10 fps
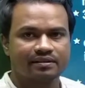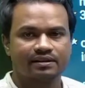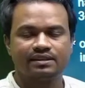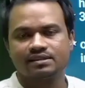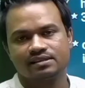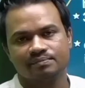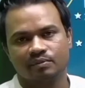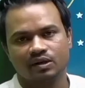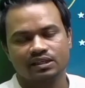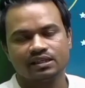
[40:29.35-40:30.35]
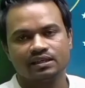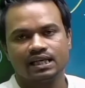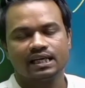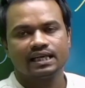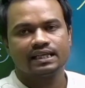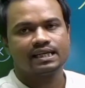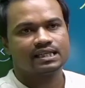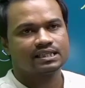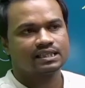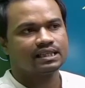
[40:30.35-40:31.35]
This is important, that
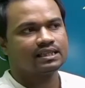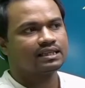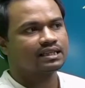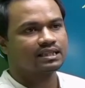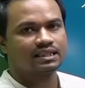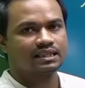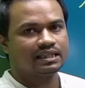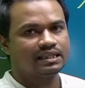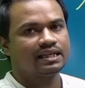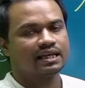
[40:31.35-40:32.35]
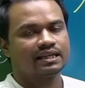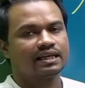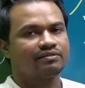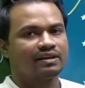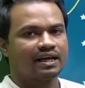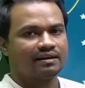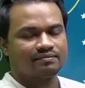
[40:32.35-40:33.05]
in India that we have